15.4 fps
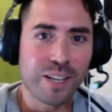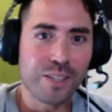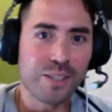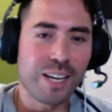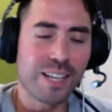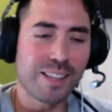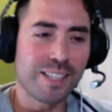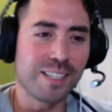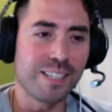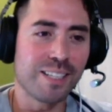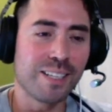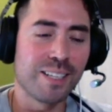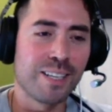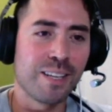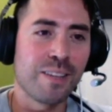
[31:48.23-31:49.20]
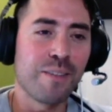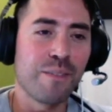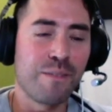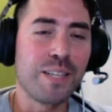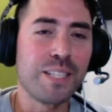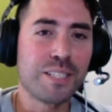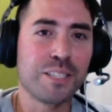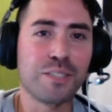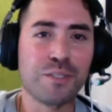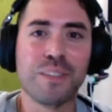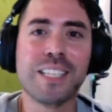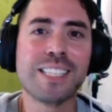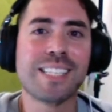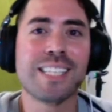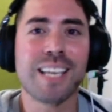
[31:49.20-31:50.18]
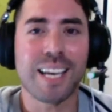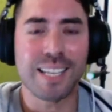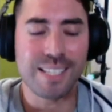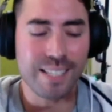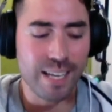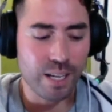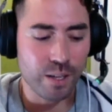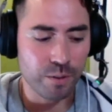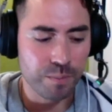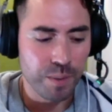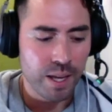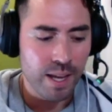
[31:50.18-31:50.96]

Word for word: You got the, uh, the vintage V C A sound.